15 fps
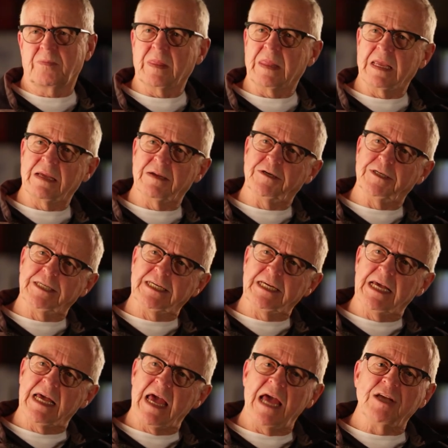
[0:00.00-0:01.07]
Yeah.
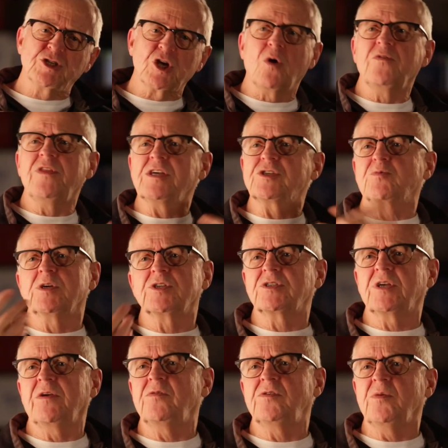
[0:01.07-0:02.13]
yeah. And so this
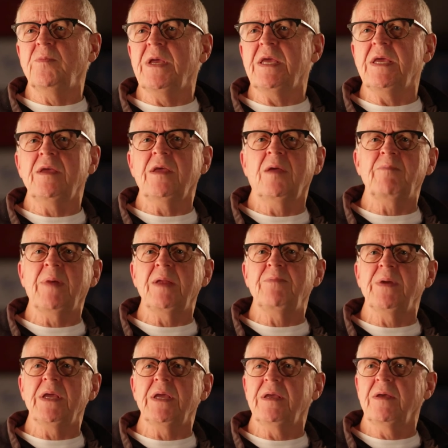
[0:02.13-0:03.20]
was, to me, it made
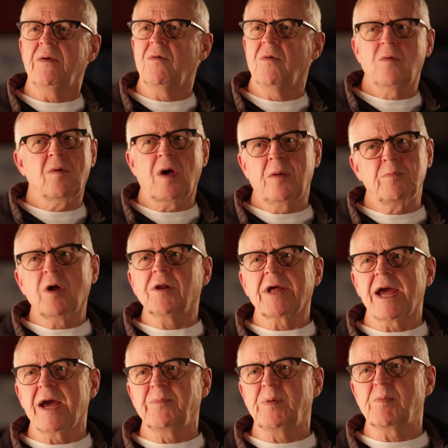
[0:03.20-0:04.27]
me, I'm not
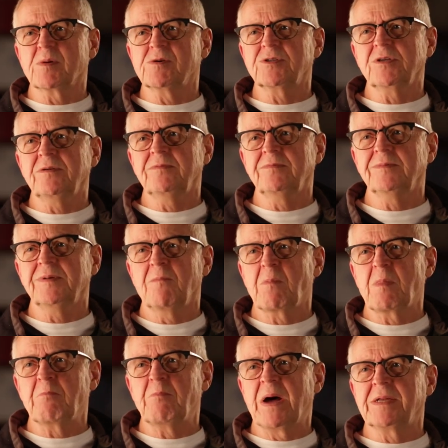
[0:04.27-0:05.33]
a happy person,
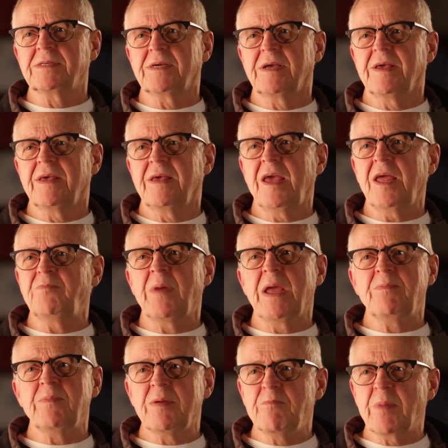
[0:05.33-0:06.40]
but it
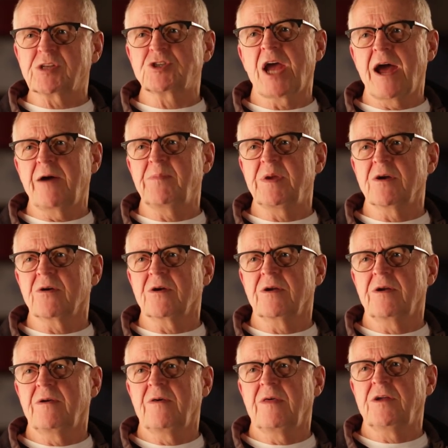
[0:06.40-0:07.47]
made me much happier
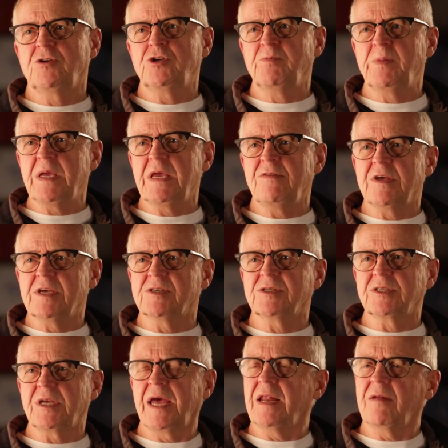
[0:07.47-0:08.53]
to be
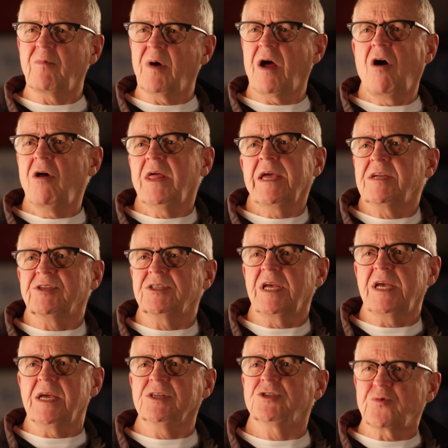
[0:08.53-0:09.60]
this. And all I can
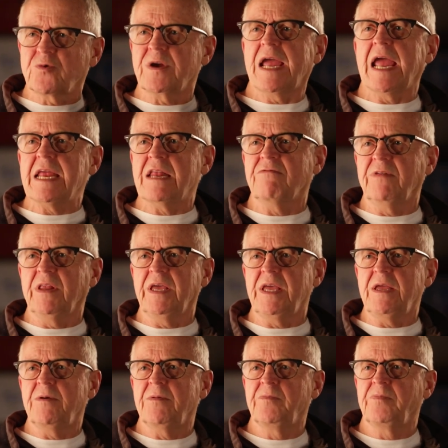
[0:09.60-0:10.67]
say is
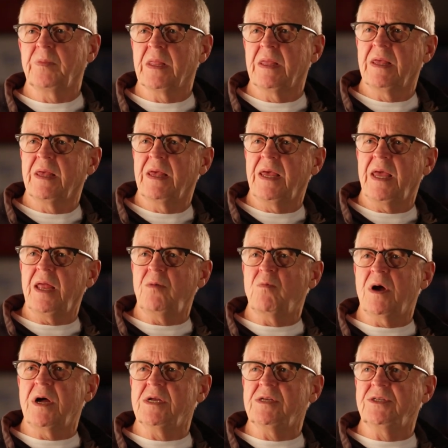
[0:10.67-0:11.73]
creatively, it
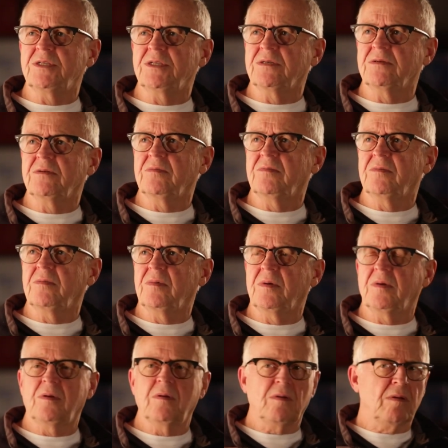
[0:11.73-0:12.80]
was,
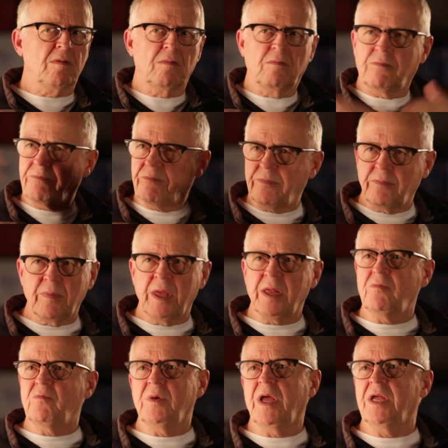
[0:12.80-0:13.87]

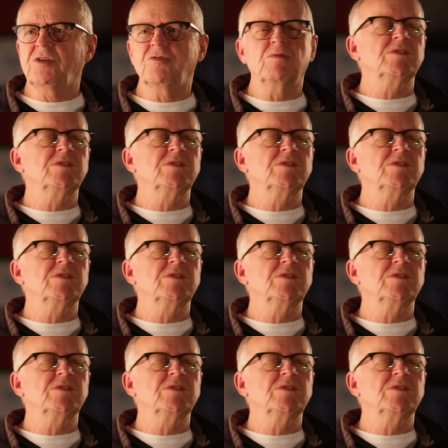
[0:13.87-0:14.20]
it, it